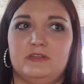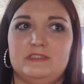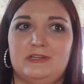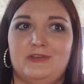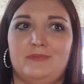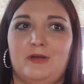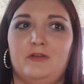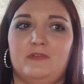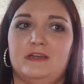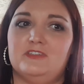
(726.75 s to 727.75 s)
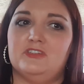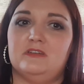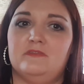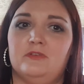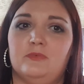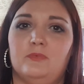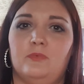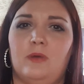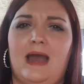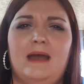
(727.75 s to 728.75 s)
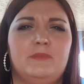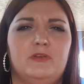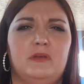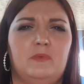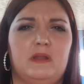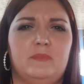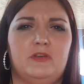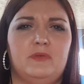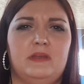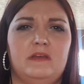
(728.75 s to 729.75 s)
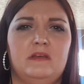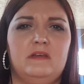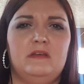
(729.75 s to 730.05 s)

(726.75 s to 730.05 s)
it's a good motivation for why I'm doing what I'm doing.